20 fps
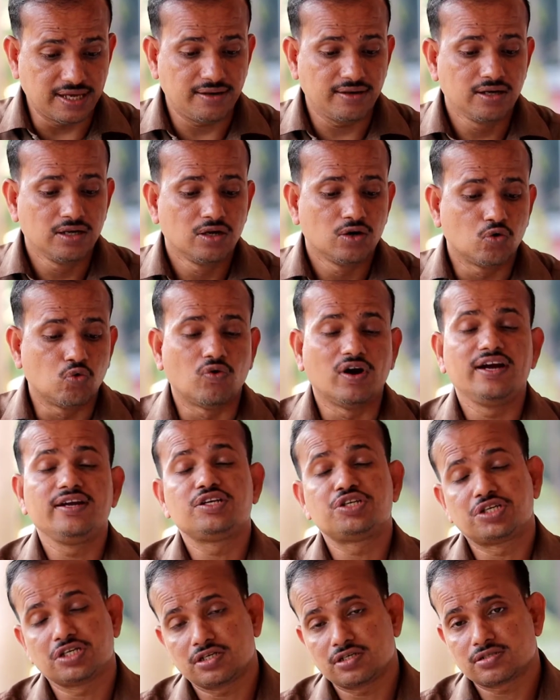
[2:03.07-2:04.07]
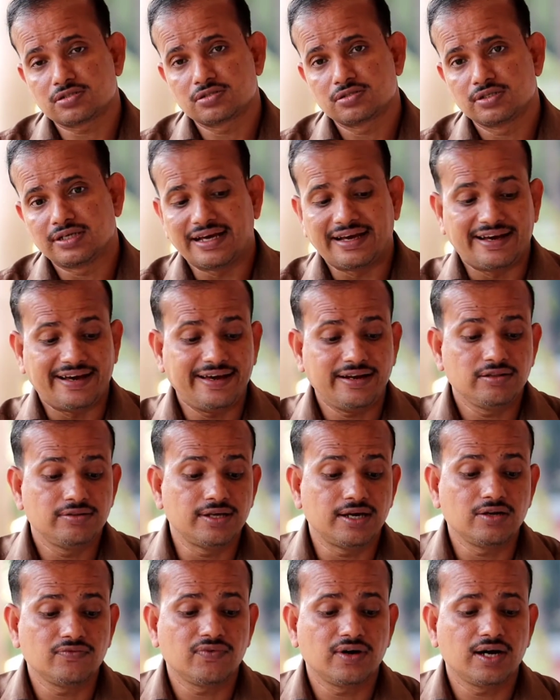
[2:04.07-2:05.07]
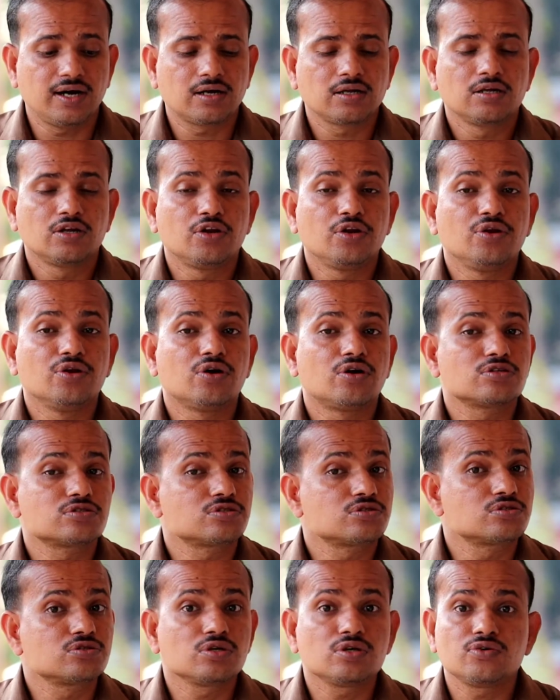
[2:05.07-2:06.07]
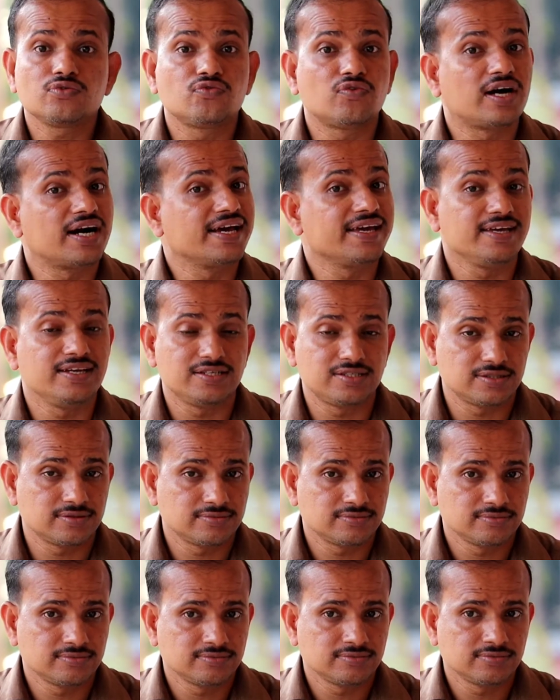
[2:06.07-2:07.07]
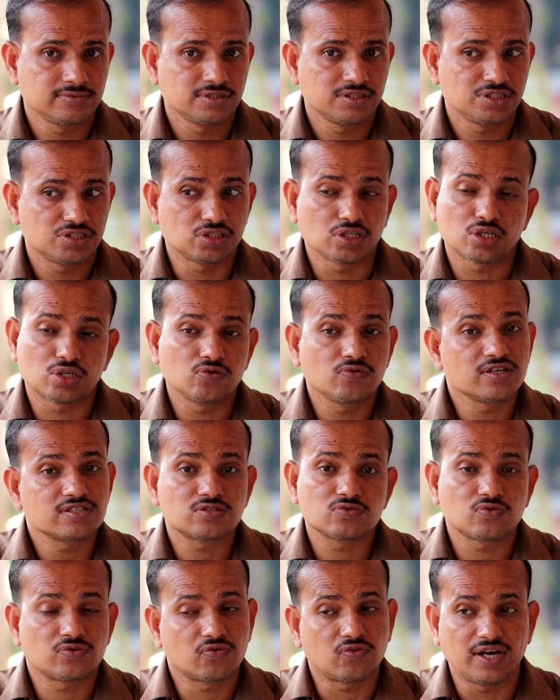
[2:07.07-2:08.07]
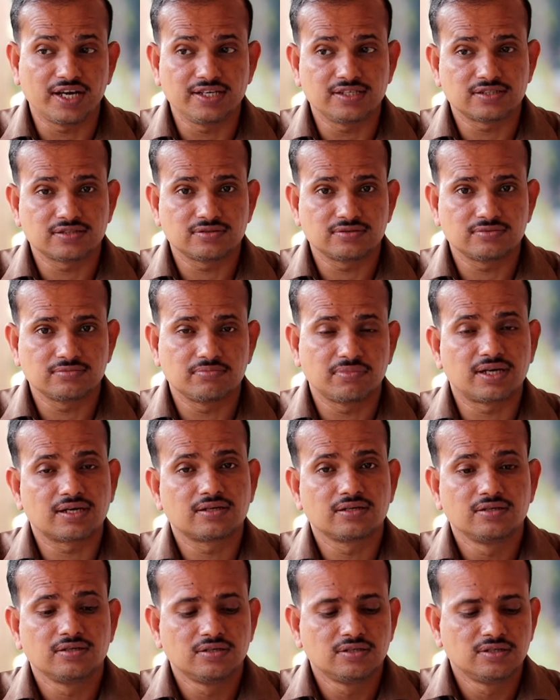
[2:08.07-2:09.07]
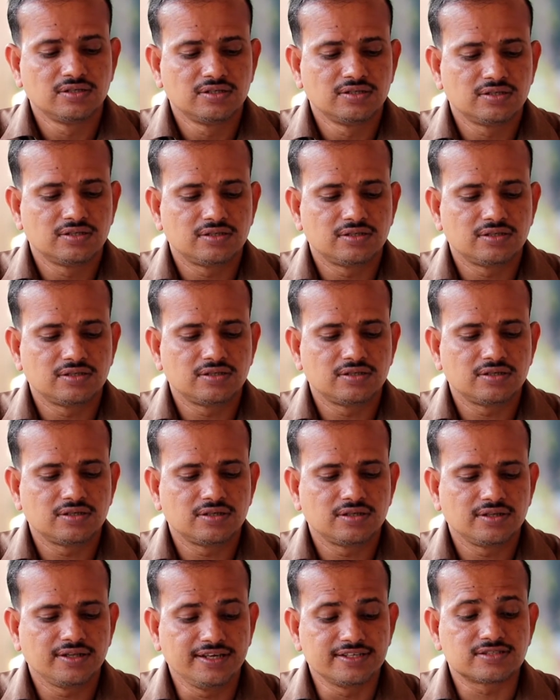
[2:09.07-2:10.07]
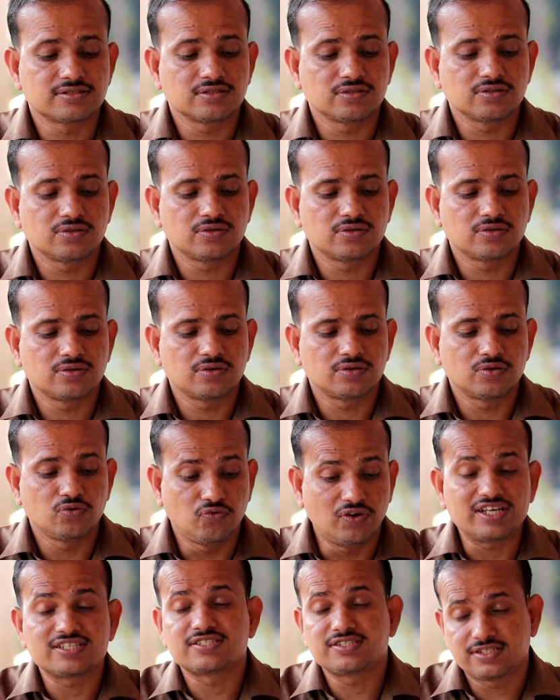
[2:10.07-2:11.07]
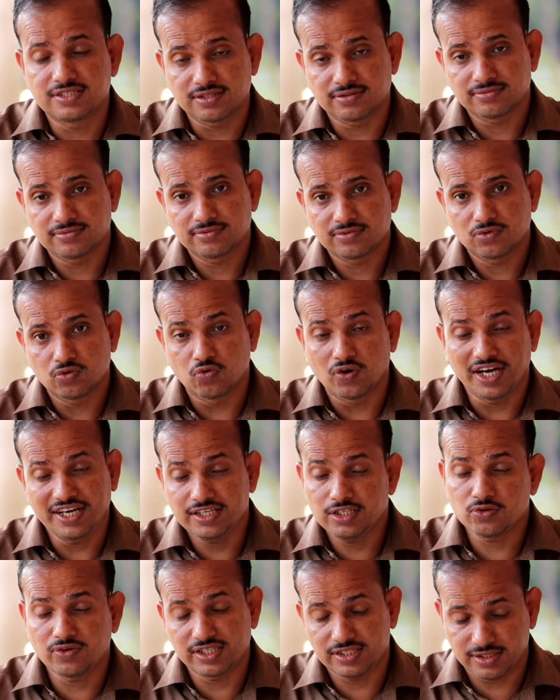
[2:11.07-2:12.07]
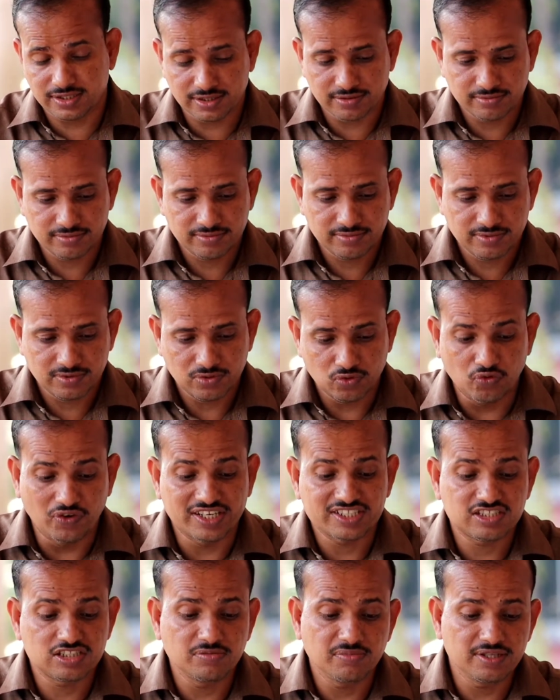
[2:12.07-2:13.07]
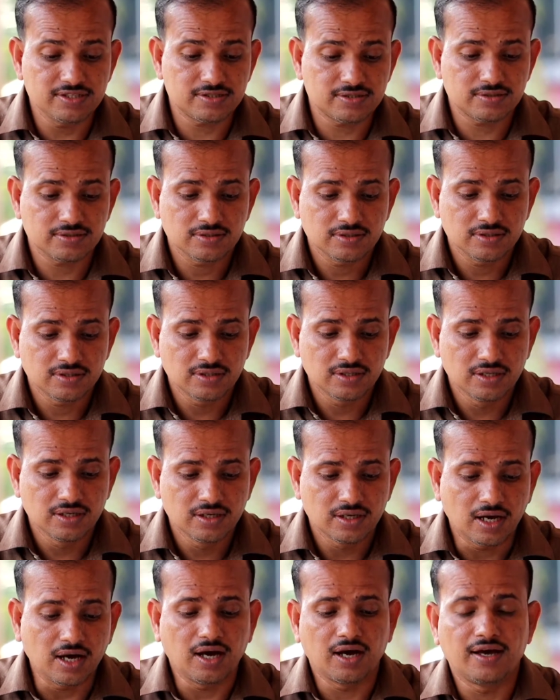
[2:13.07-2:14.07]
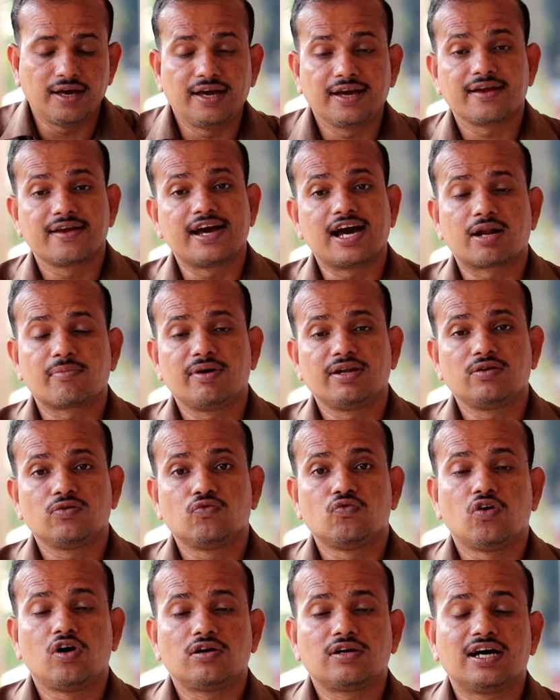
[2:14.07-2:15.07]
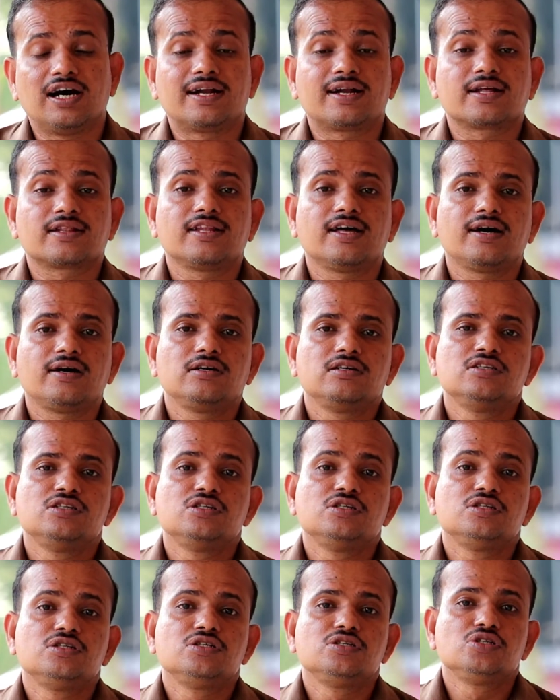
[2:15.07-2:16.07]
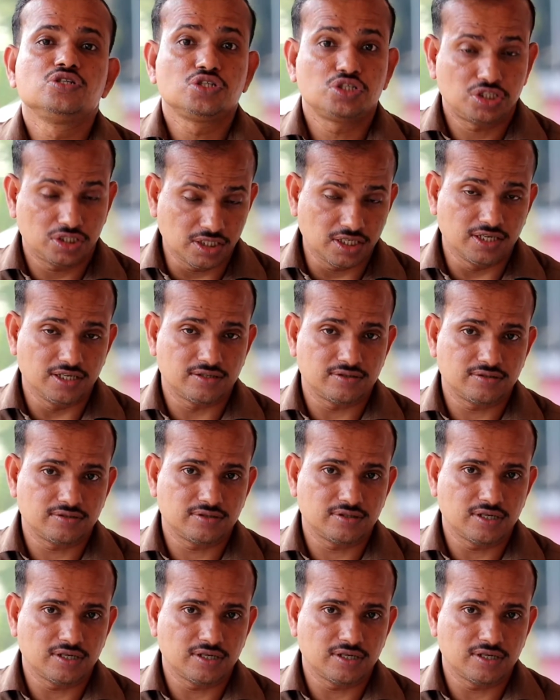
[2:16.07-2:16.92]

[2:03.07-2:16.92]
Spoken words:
then white shirt, and then what? Not so white. Shirt was white, but his vest, white vest. Vest means a garment worn under the shirt.